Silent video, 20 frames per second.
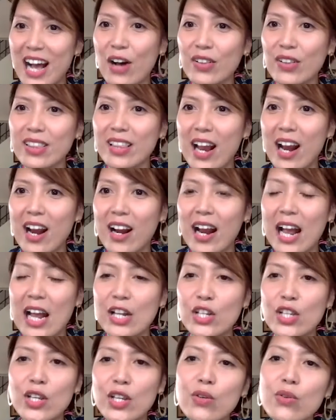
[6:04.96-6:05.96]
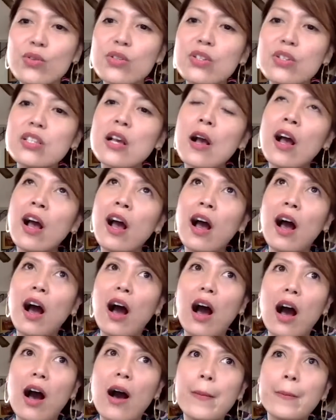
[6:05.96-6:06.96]
out there and use
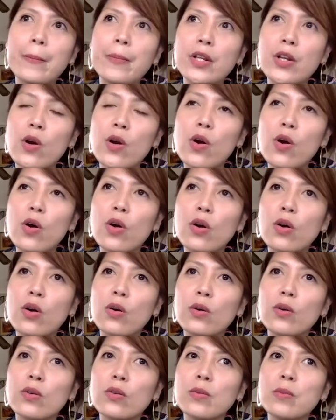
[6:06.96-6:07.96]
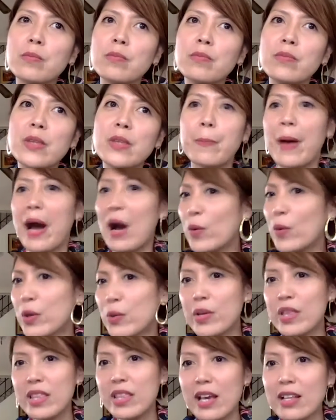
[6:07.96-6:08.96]
the power
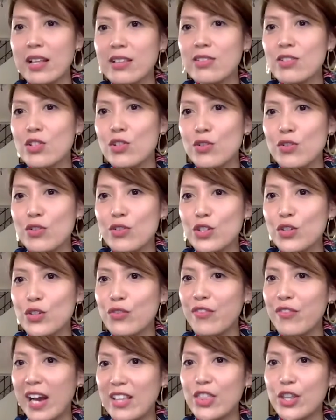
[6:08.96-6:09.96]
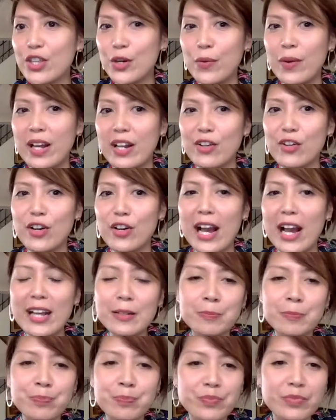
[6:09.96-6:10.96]
within to fight through it, right?
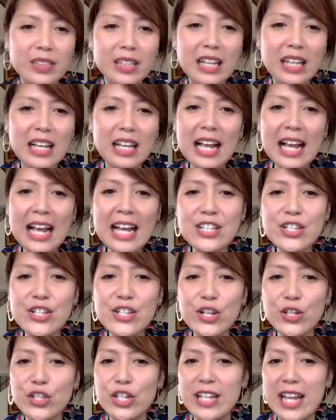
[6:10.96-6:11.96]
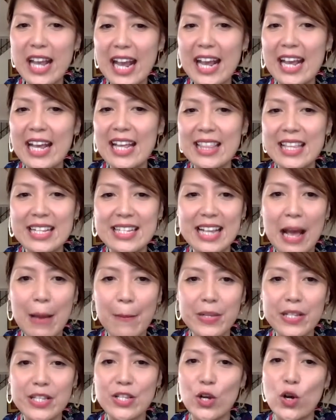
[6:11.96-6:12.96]
And so today in this
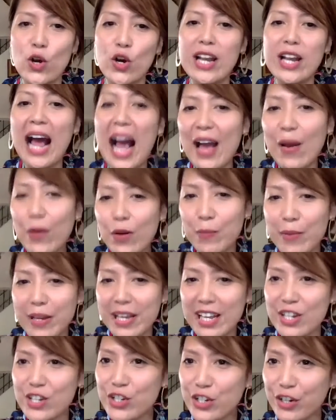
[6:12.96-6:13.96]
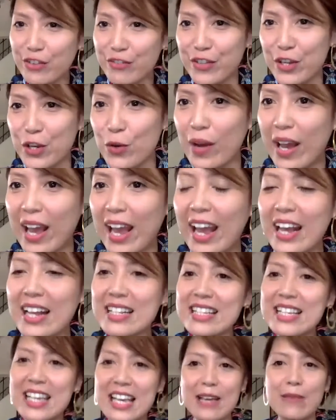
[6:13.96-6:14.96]
episode, I will be interviewing
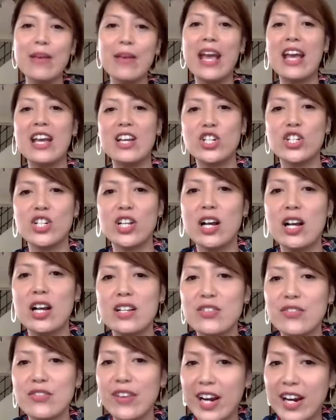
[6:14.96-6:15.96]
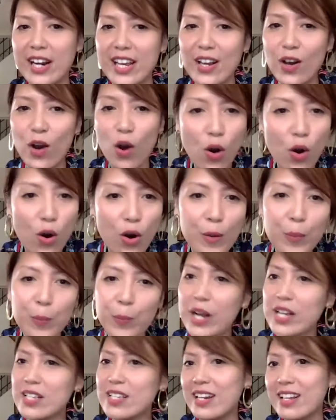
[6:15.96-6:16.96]
Team Asia's very own
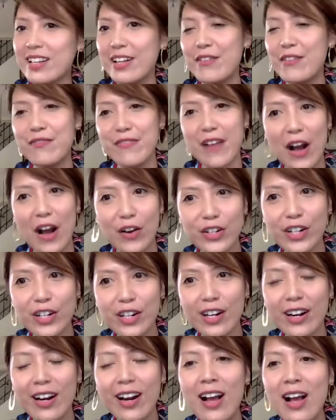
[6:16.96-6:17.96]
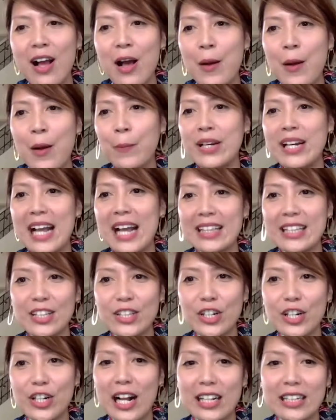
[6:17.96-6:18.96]
president and founder, Monette
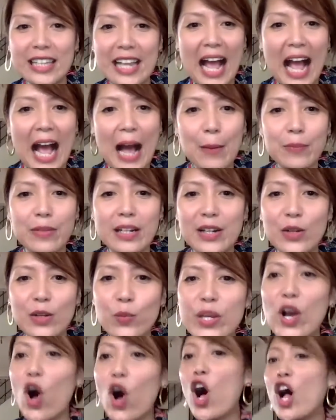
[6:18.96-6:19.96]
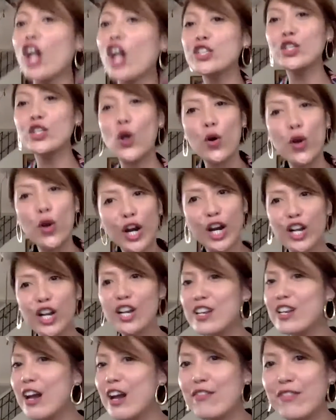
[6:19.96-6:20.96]
Iturralde-Hamlin. We all know her
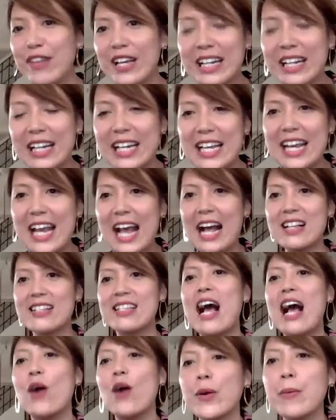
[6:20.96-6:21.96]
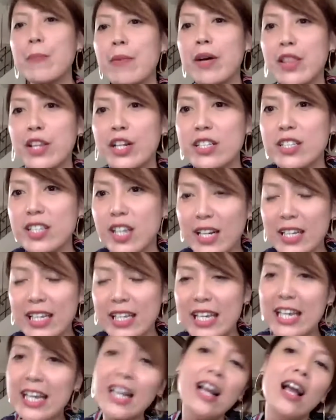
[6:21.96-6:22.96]
lovingly as our mother
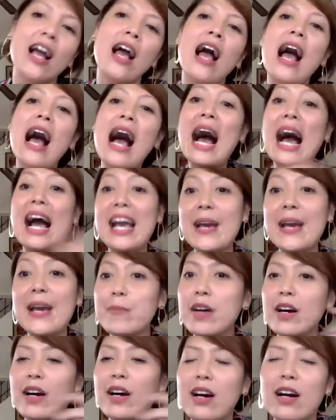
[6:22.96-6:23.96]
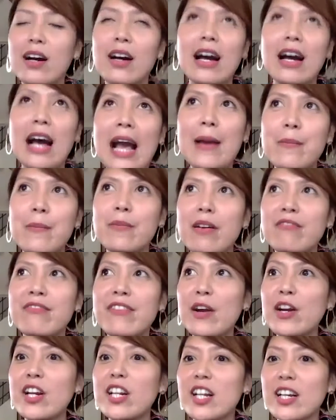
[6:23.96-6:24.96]
ducky. I'm
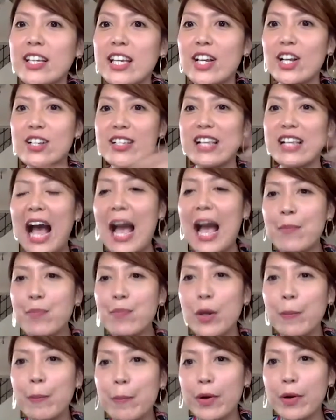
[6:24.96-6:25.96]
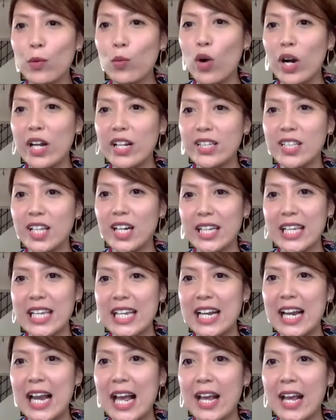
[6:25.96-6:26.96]
very lucky because I'm number one
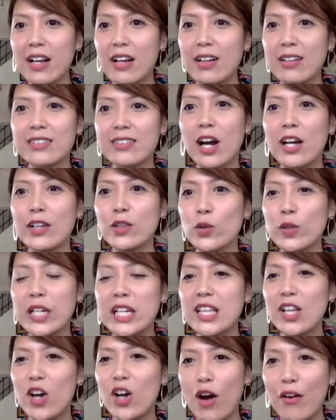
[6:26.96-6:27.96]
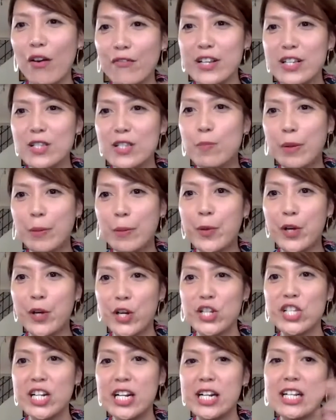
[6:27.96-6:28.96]
ducky, like not only in the office but
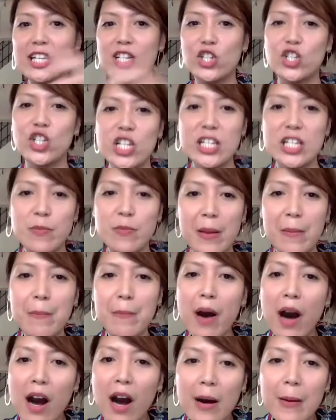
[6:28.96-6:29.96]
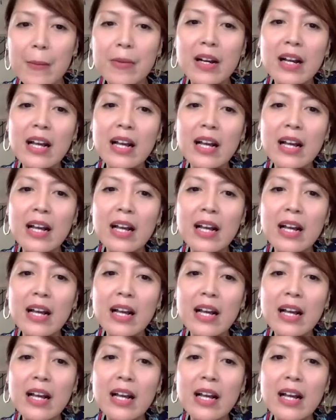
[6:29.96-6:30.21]
personally. So she's my mom,